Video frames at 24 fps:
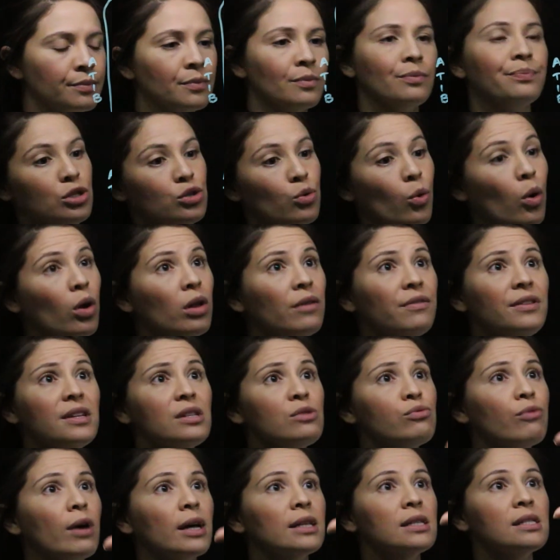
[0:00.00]
So all of
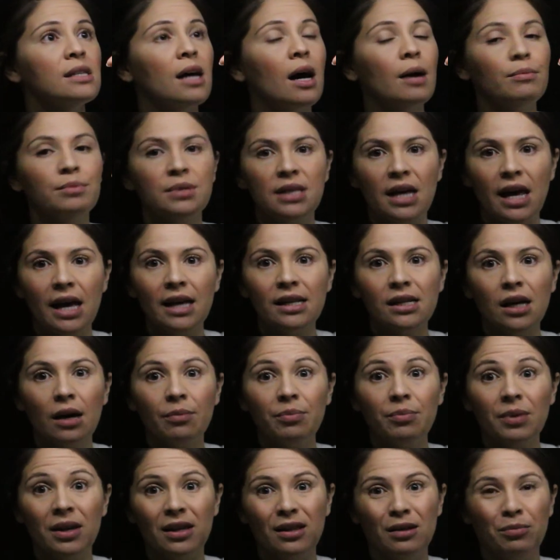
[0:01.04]
this runs up to end
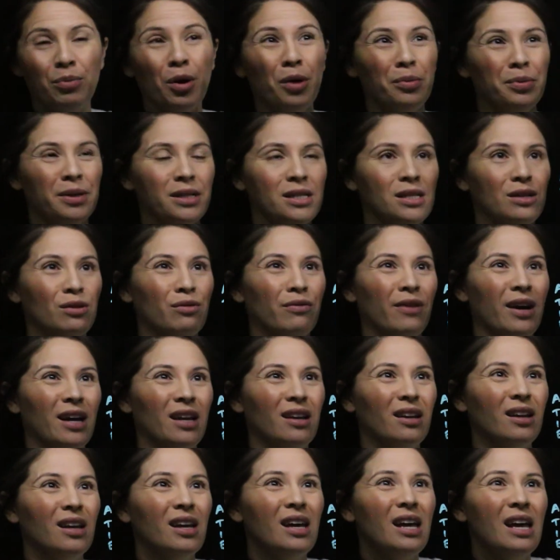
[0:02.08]
up in the popliteal
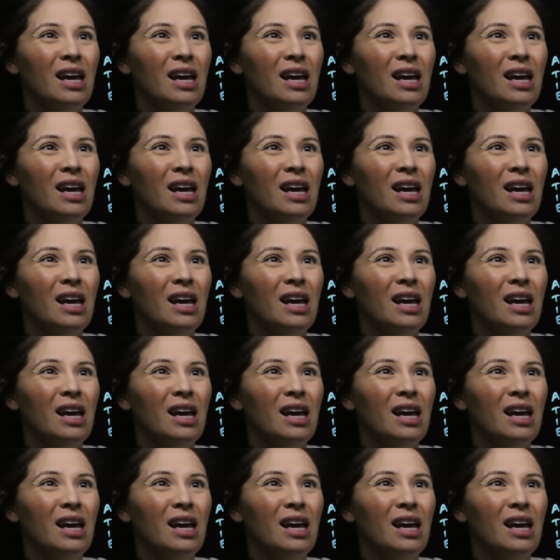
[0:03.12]
vein.